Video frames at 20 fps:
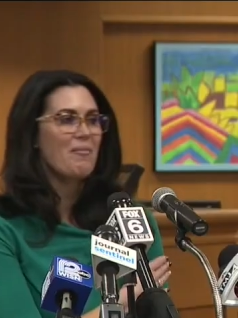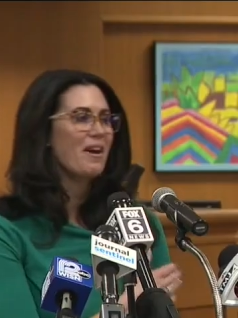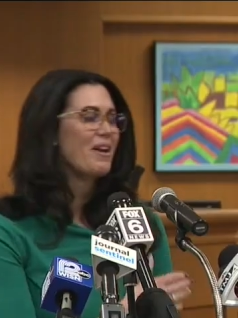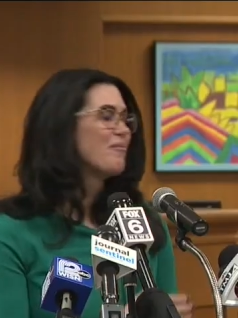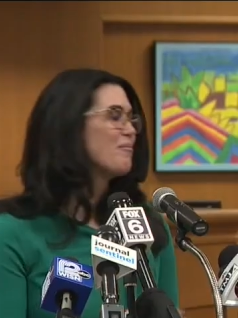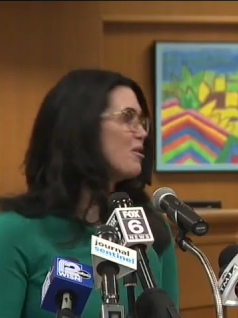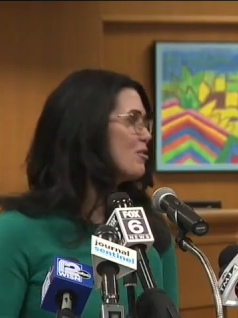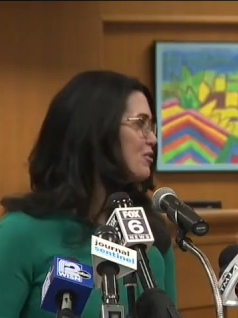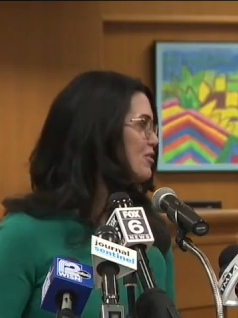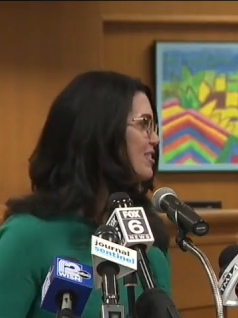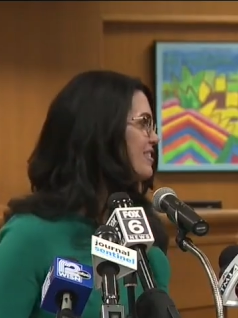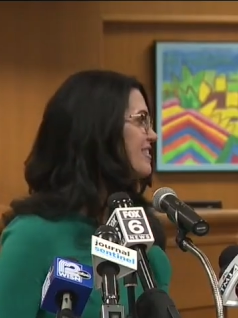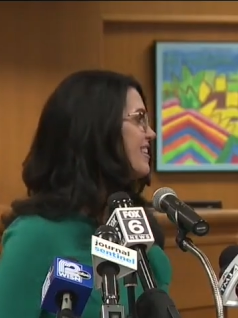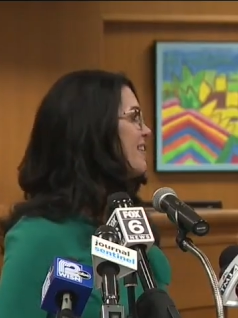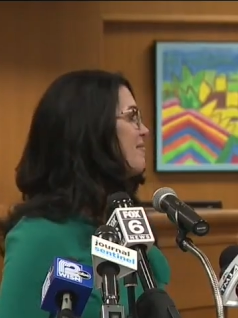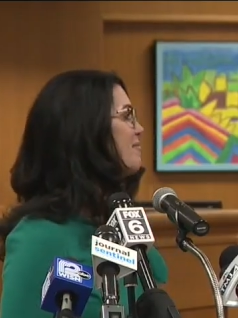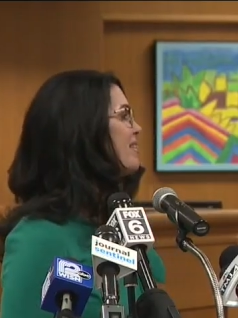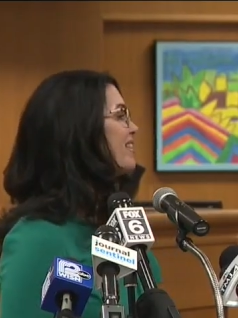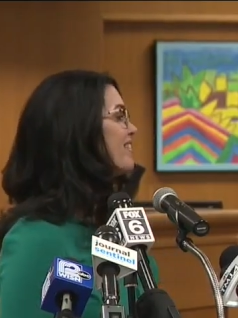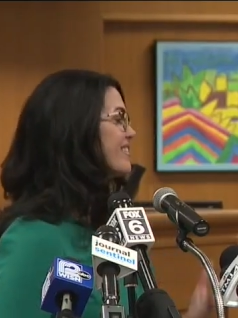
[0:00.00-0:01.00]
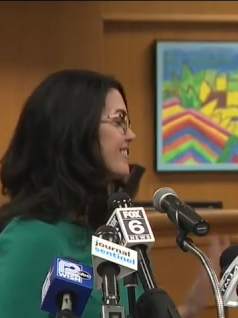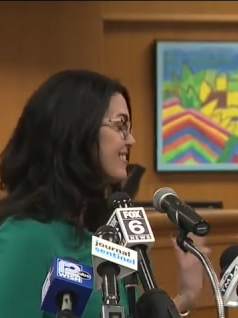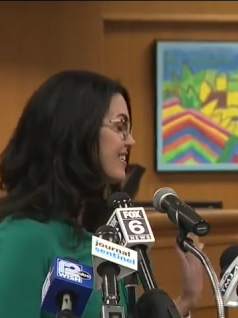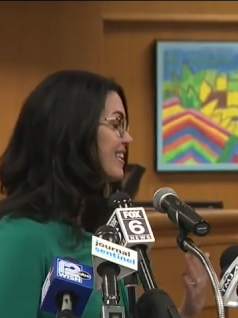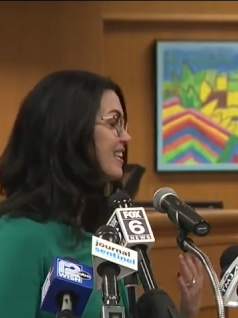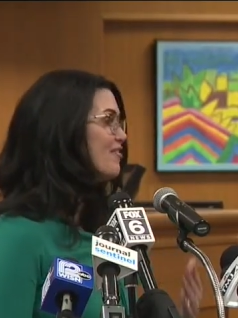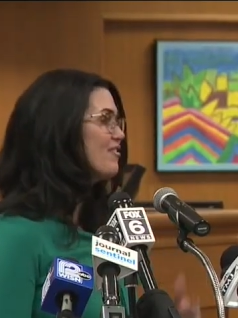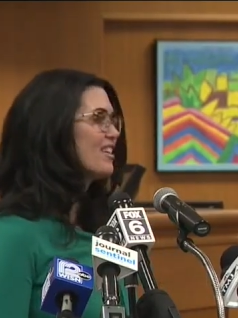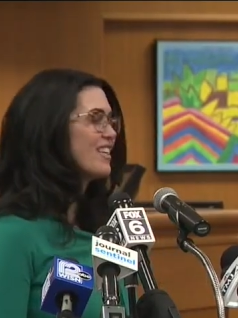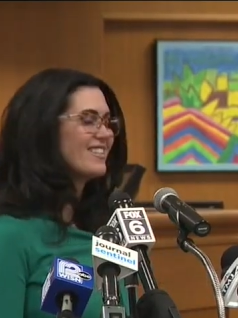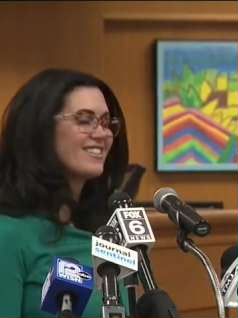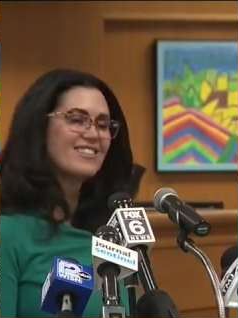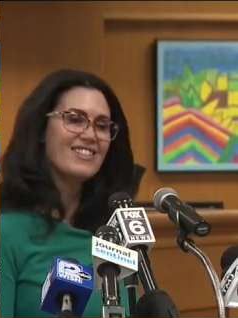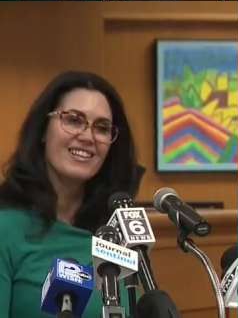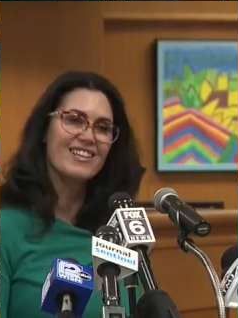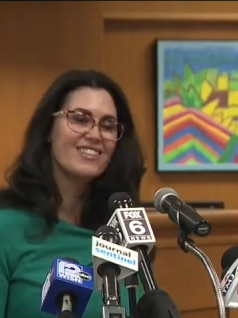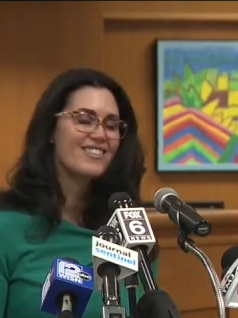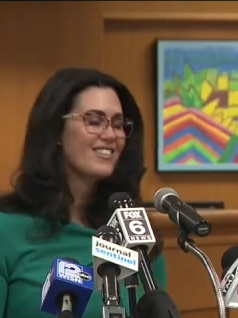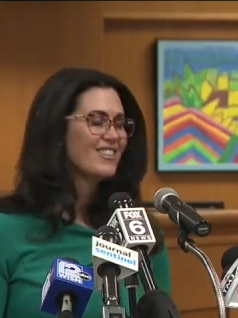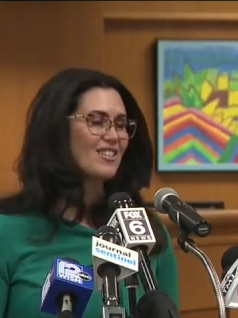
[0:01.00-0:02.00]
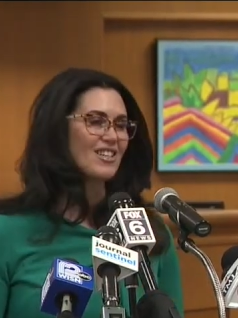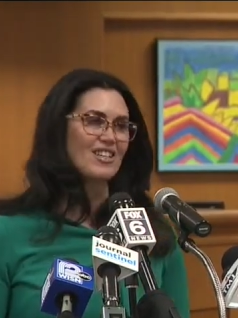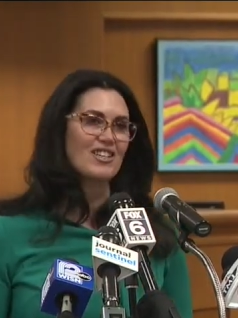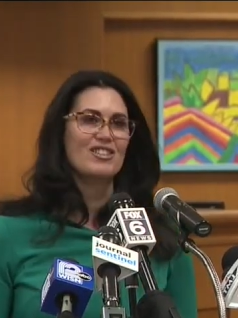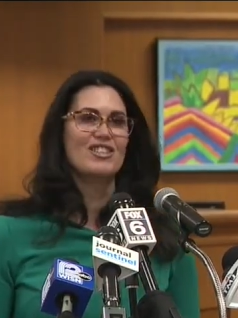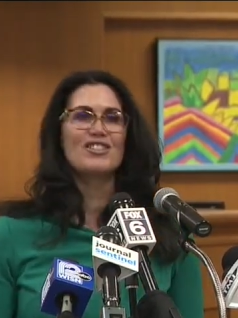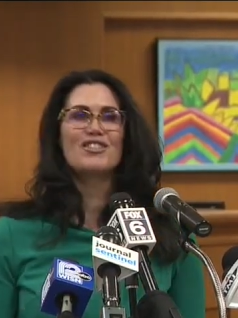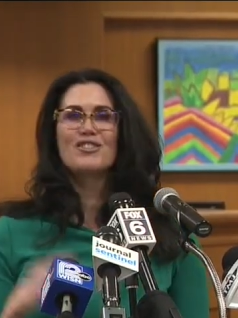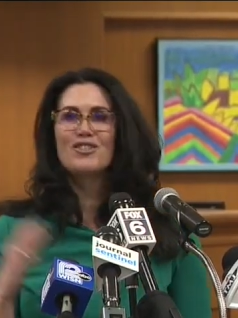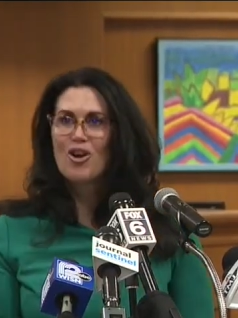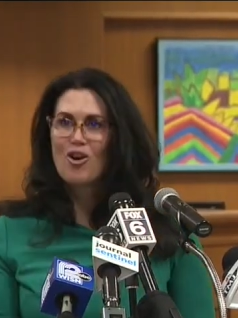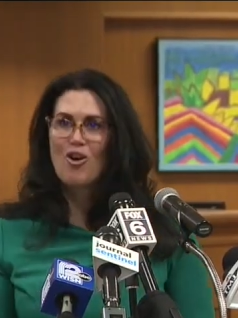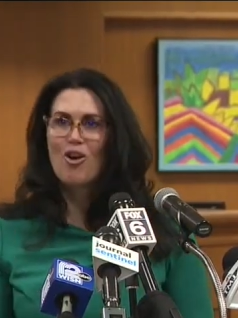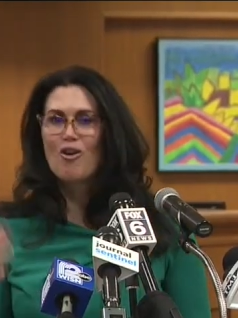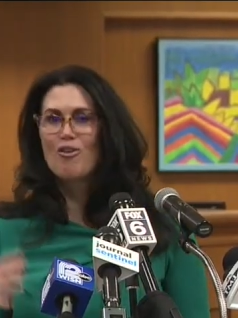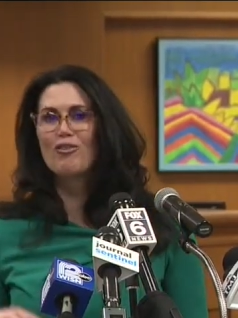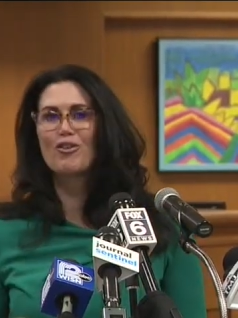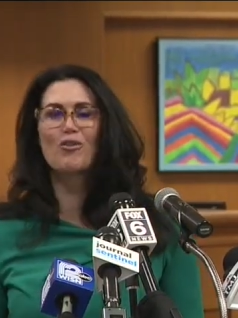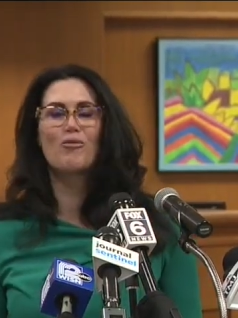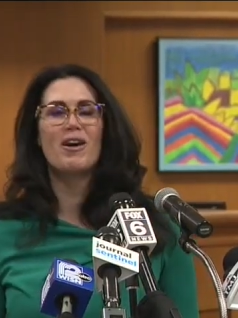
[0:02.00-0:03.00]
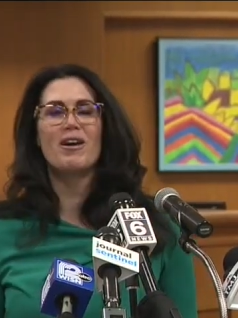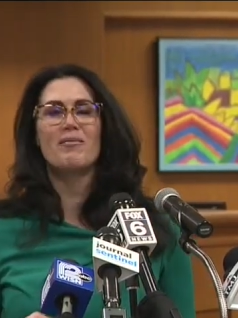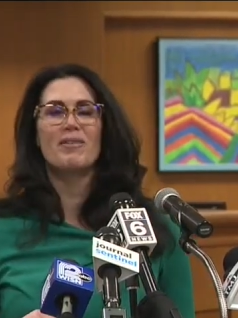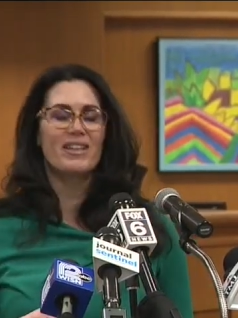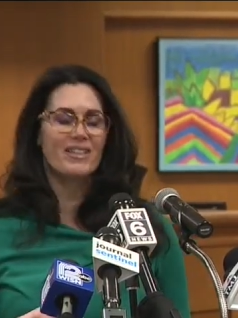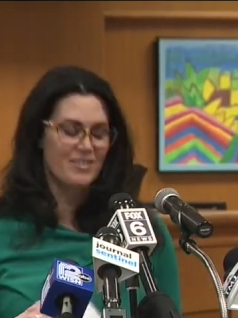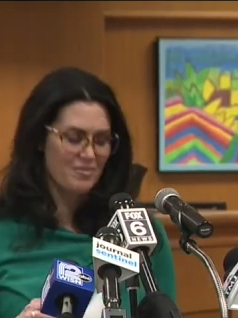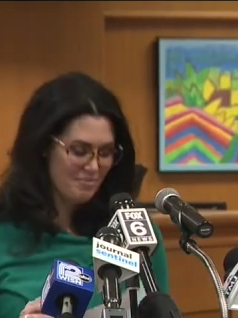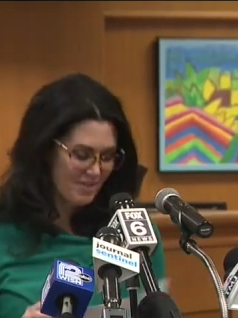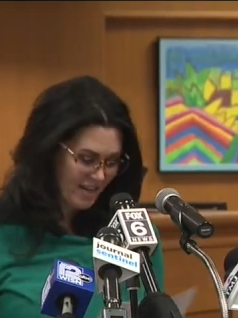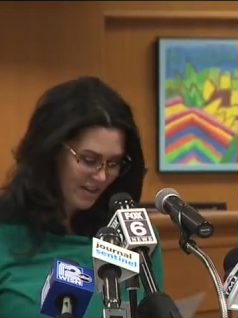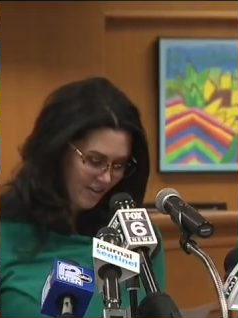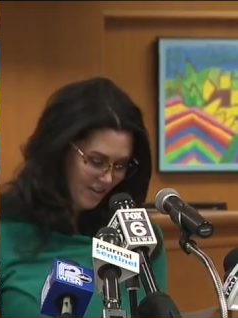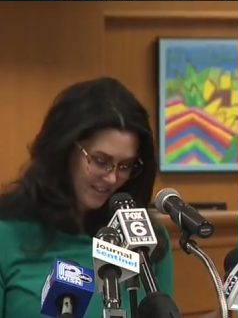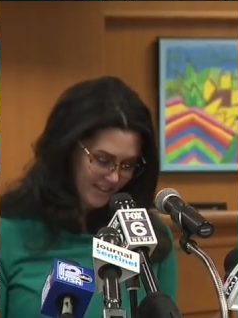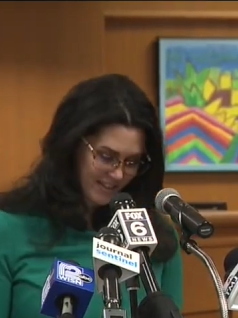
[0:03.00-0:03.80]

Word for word: my emotions on my sleeve, and it's it's just so overwhelming to be here